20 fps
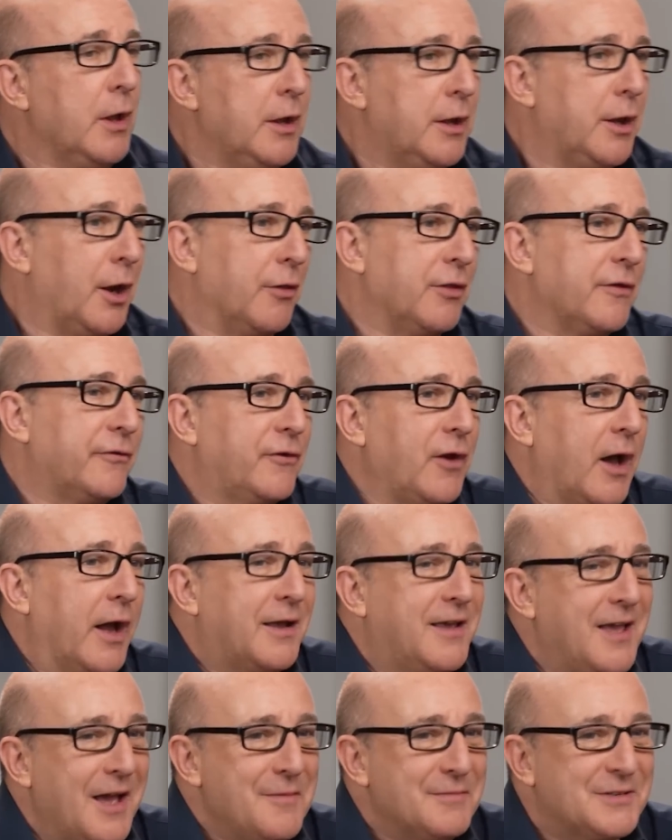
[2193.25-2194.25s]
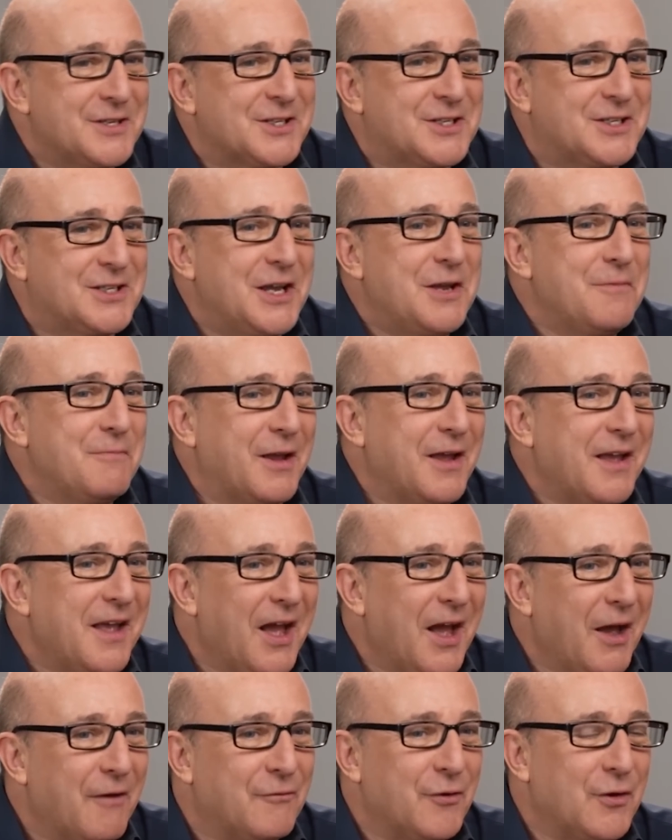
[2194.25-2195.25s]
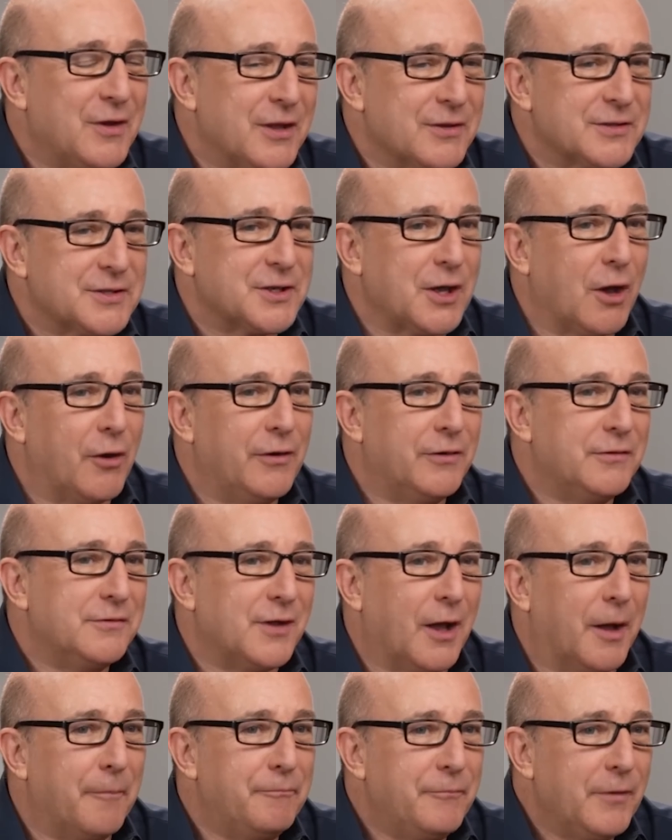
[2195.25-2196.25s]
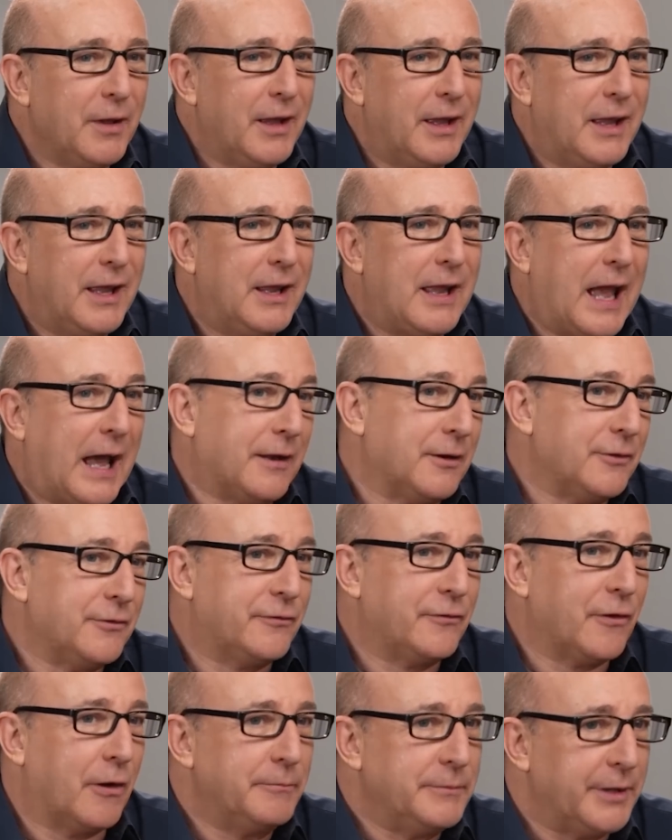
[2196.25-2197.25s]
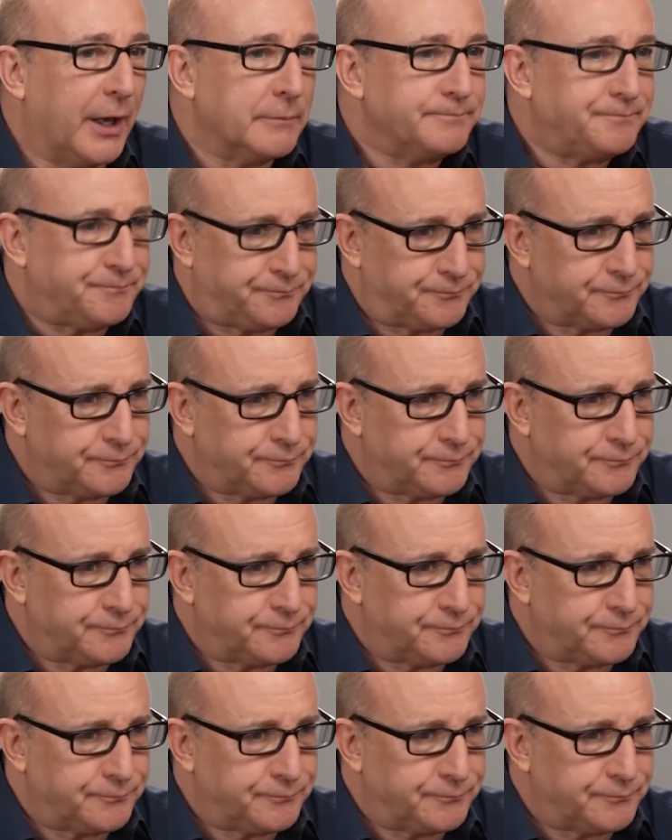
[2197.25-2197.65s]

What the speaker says: This guy came to see me a few years ago, and he had insomnia.